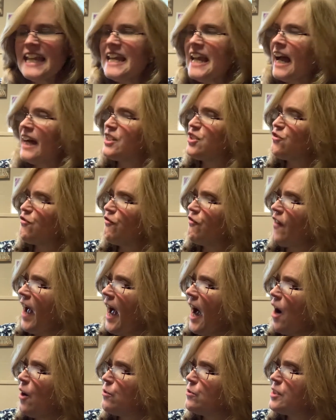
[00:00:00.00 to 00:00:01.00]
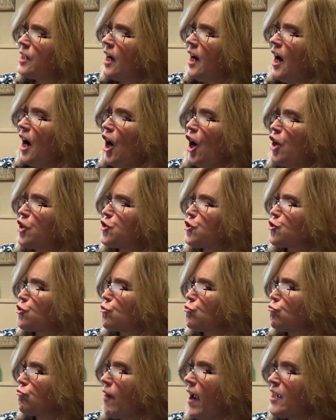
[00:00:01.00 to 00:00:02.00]
has found a
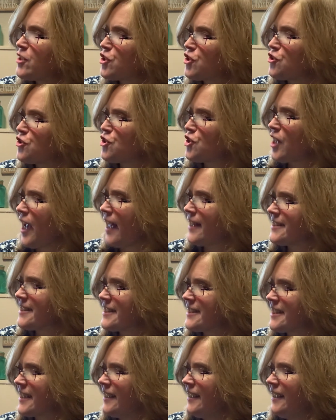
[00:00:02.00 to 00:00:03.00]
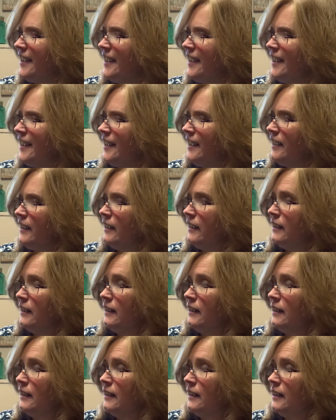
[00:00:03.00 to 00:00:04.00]
treasure chest.
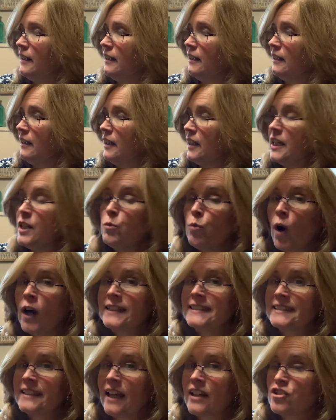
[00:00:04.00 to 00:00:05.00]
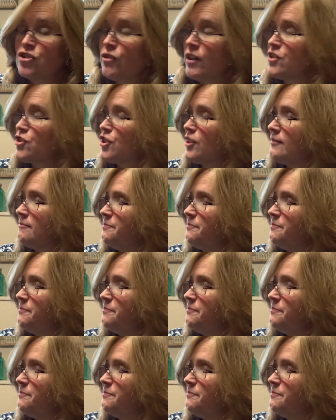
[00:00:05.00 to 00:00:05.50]
He wants that treasure.